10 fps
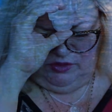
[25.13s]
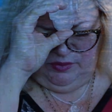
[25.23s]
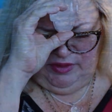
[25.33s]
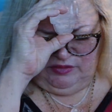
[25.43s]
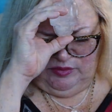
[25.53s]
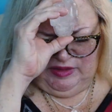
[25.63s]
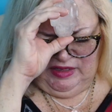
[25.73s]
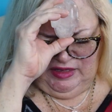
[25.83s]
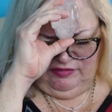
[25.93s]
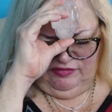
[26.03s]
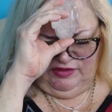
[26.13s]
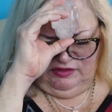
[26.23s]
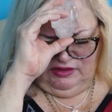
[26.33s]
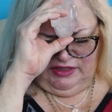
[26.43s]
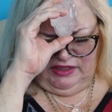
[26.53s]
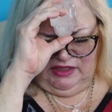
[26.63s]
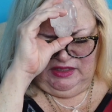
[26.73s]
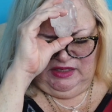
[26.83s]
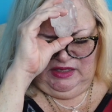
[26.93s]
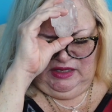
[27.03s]
around me. I feel like
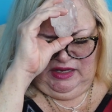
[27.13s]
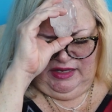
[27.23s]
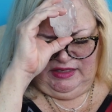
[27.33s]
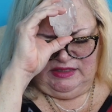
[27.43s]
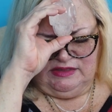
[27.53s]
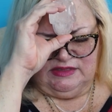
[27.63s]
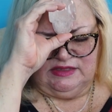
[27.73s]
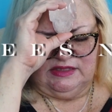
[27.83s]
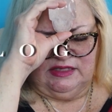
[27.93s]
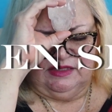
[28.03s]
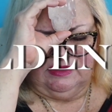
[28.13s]
I can see